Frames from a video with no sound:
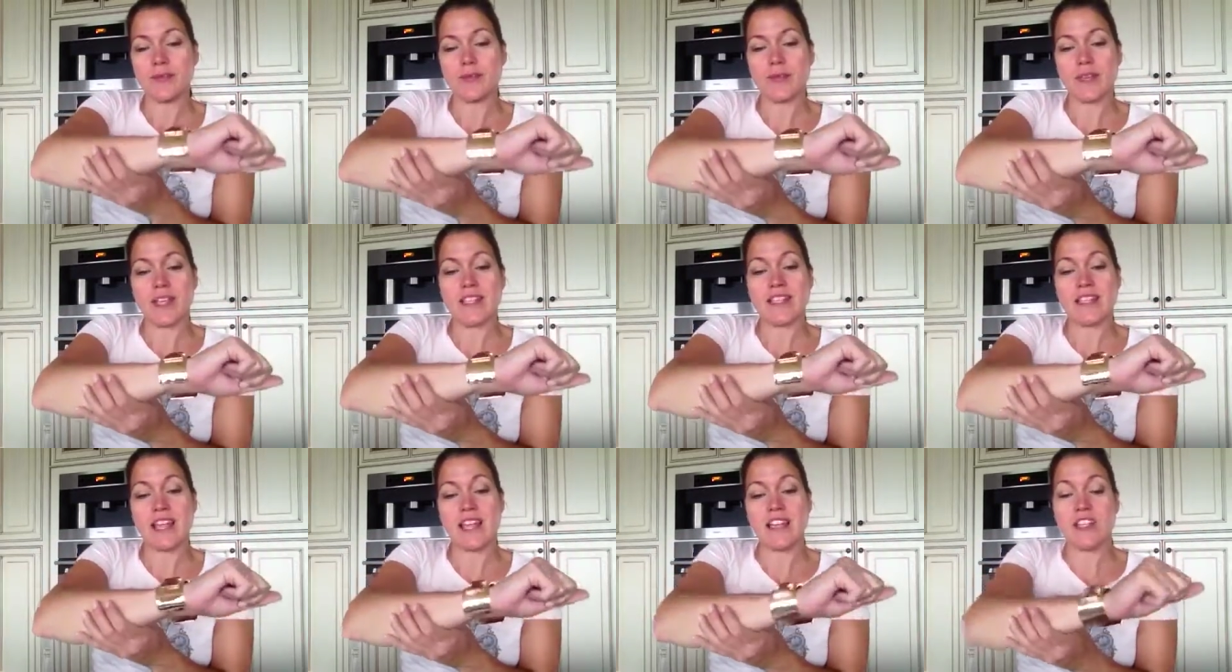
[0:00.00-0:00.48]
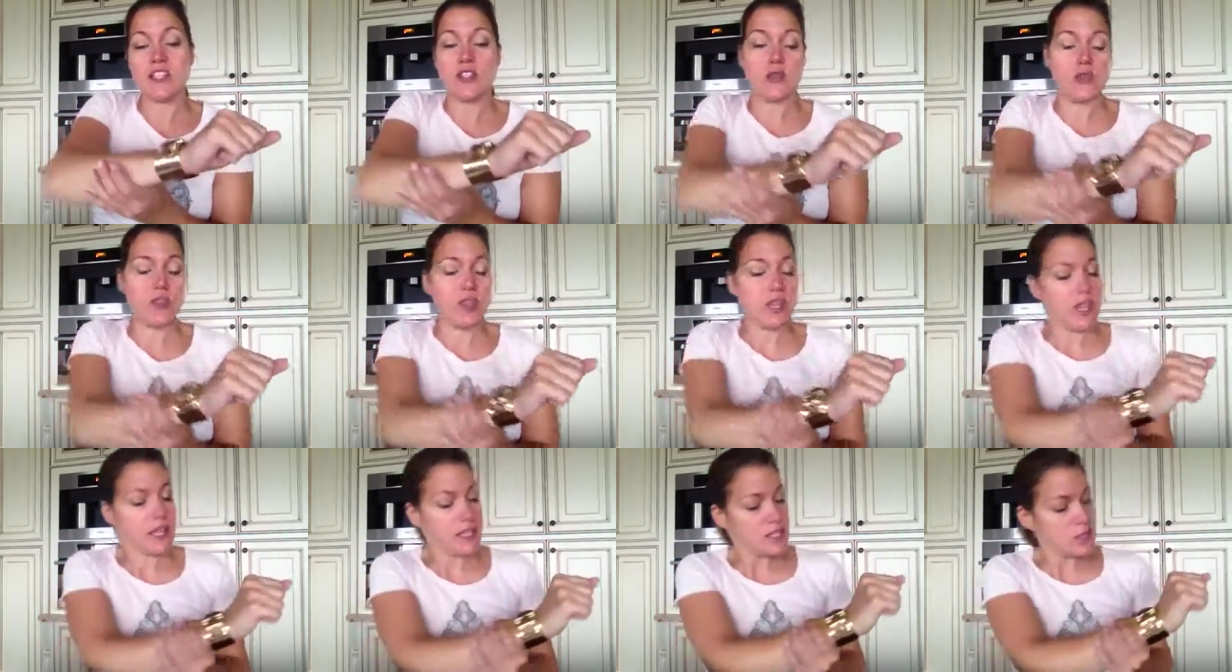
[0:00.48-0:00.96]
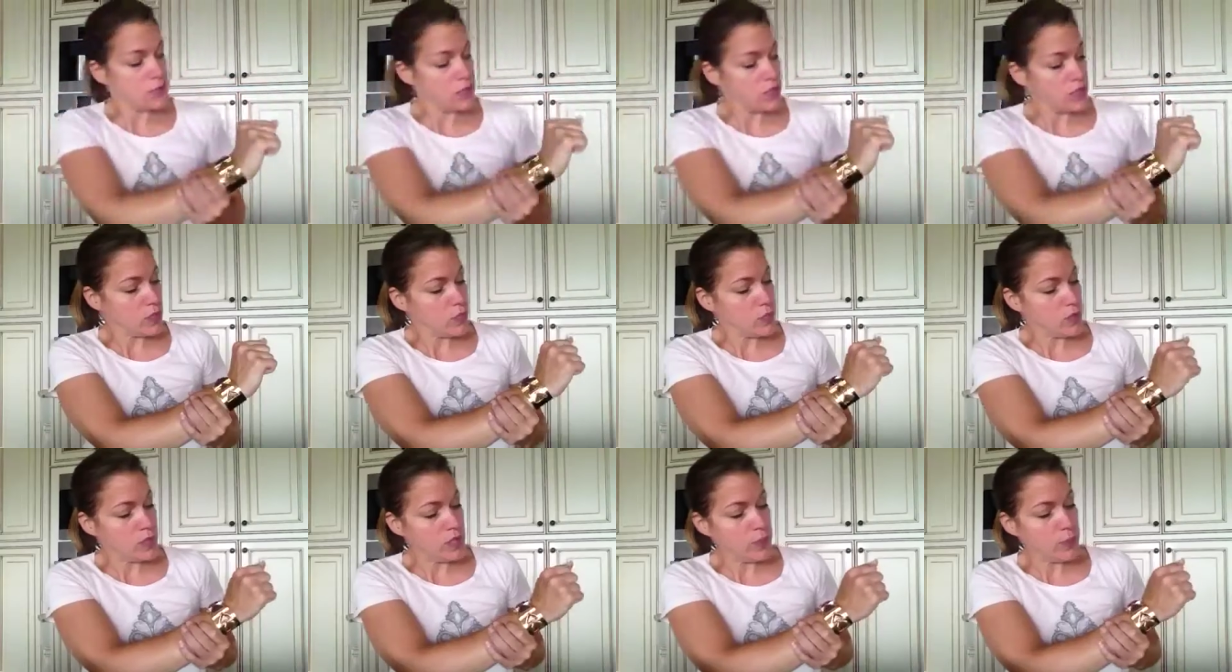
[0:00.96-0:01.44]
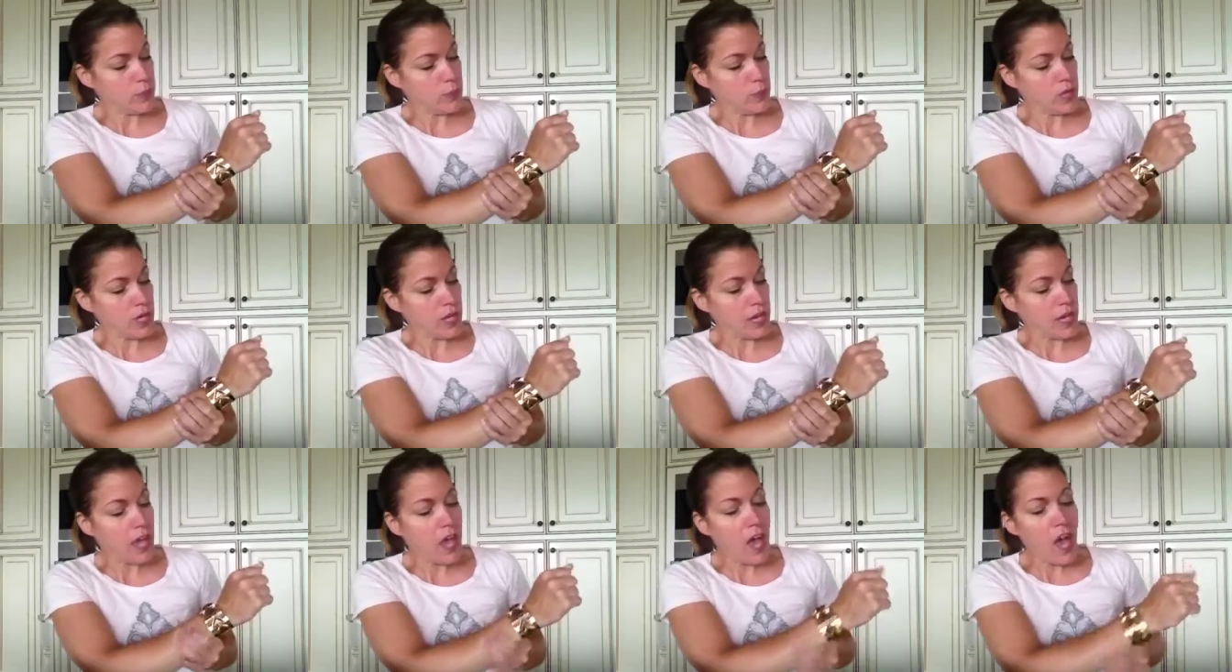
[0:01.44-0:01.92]
because I do think it's really, really
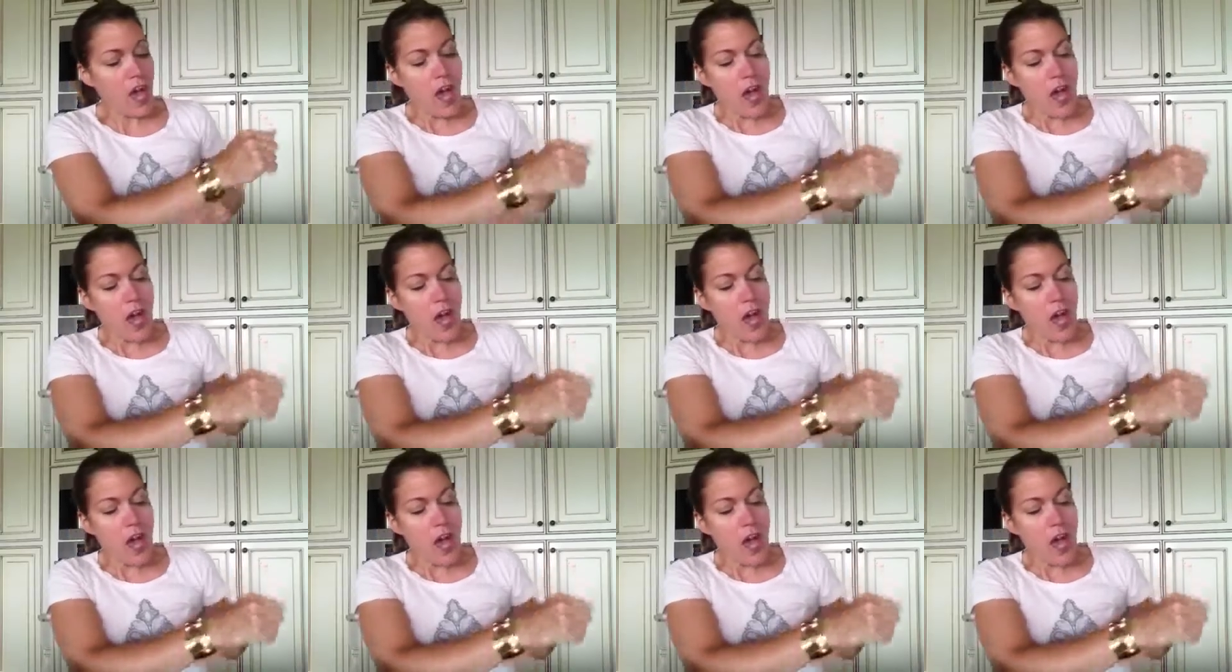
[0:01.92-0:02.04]
pretty.